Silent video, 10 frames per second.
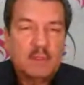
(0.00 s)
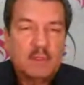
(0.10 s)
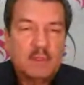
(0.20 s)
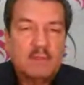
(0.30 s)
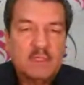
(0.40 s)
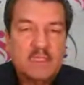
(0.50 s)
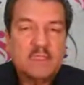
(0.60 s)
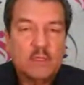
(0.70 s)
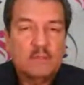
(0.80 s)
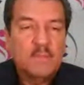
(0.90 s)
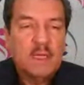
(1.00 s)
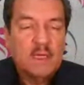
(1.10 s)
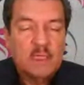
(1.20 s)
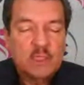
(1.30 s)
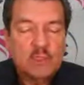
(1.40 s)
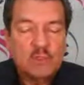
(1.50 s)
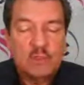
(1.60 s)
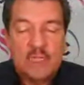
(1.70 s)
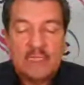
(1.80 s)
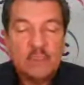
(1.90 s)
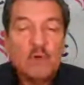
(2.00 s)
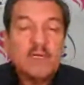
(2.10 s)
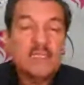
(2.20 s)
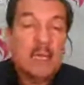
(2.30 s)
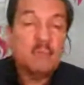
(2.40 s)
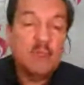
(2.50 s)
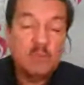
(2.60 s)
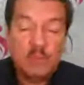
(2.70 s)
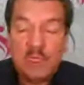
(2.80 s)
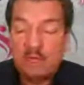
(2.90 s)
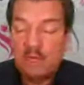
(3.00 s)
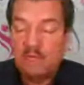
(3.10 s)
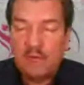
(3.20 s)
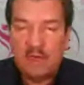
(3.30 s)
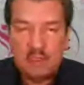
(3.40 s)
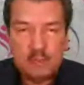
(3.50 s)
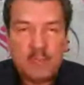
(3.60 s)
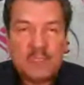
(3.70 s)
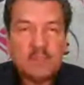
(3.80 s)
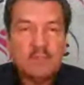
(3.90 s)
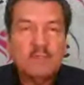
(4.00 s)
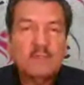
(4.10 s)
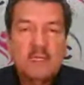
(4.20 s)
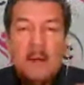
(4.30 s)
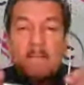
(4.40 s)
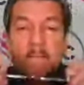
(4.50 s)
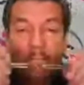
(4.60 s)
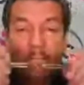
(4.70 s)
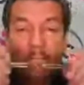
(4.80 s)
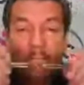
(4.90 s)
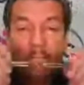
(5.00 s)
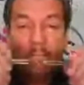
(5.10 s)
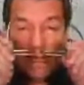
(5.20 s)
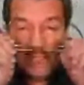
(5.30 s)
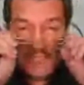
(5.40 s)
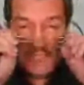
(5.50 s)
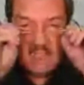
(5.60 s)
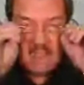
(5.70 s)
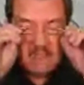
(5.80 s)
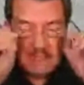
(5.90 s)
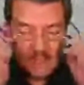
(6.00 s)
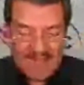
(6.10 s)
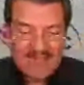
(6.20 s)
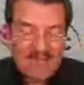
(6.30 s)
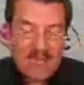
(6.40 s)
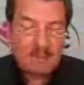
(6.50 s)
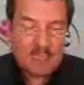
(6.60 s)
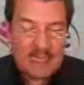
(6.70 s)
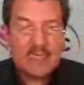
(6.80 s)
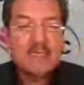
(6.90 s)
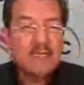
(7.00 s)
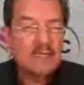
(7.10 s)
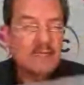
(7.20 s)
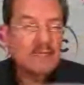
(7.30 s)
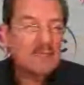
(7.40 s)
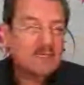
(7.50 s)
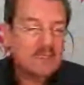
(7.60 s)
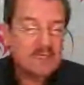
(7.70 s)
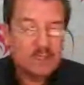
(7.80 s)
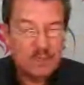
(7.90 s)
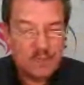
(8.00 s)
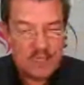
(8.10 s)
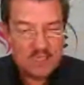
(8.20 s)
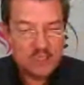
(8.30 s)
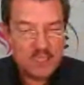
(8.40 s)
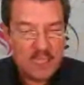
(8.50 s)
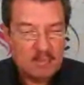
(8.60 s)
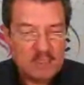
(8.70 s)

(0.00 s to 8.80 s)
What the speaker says: So today is no exception. We have a very special, amazing, dynamic lady that today she happens to be in Lebanon.